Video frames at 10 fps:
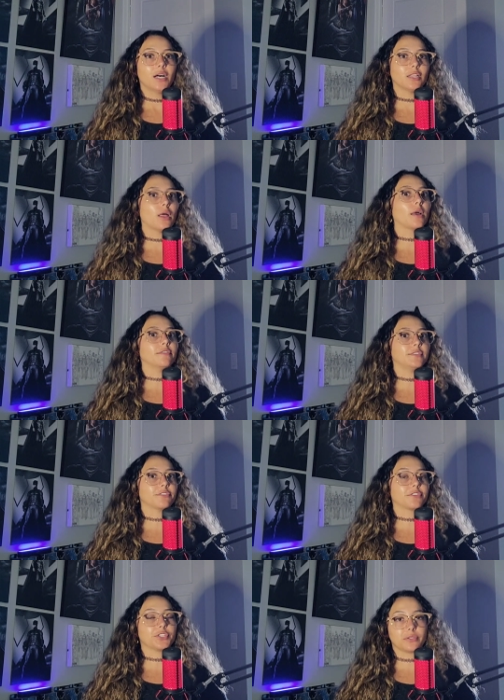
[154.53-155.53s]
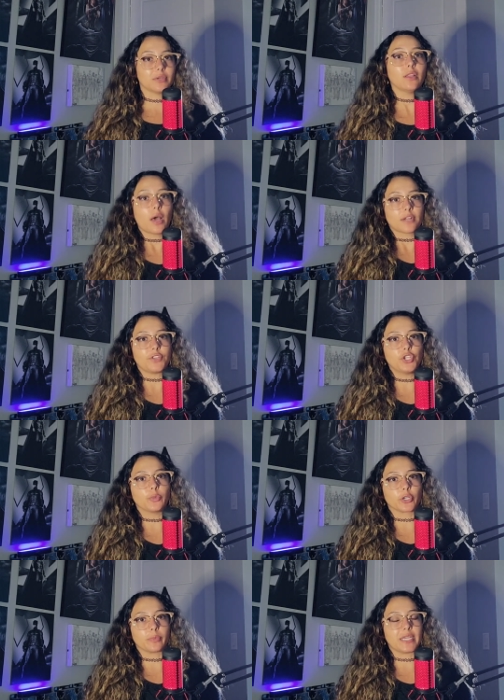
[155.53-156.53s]
a lot of
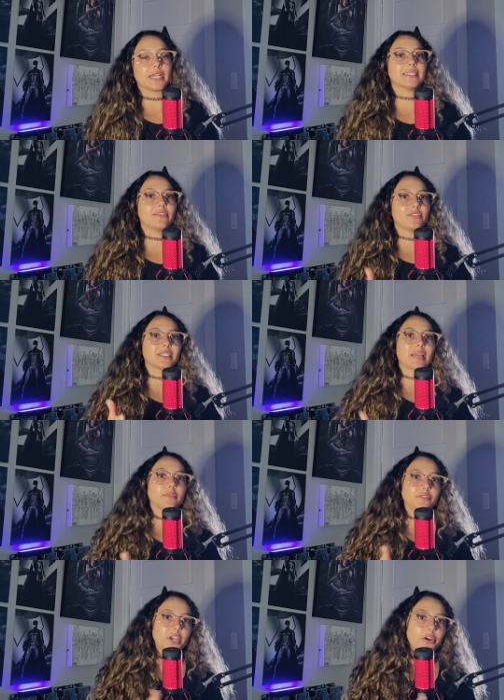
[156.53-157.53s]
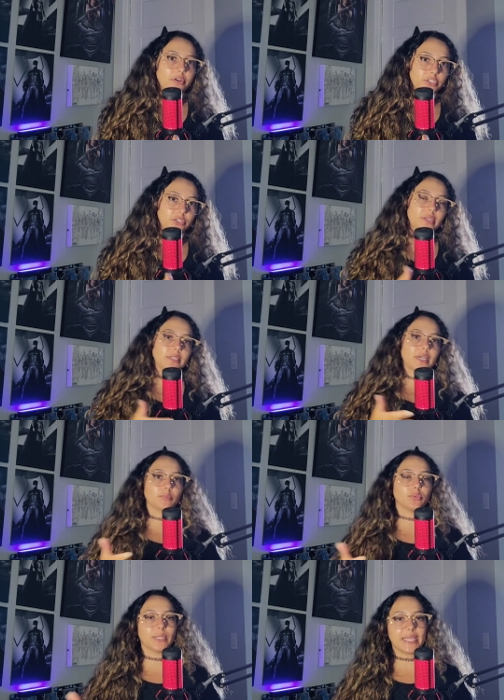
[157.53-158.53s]
humor because of the type of character that
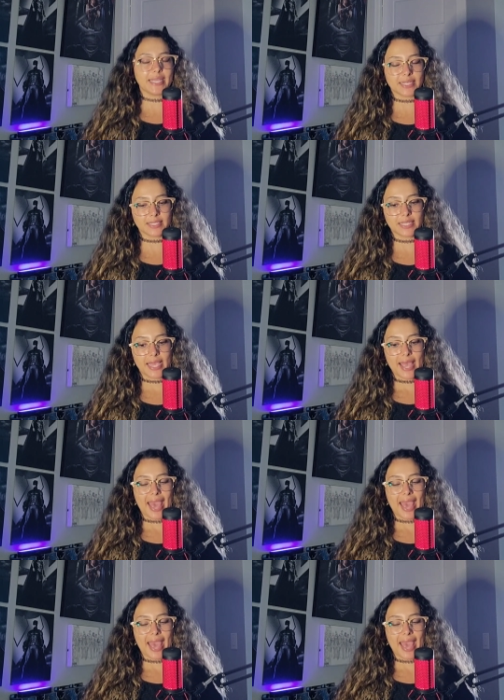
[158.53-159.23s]
Deadpool is.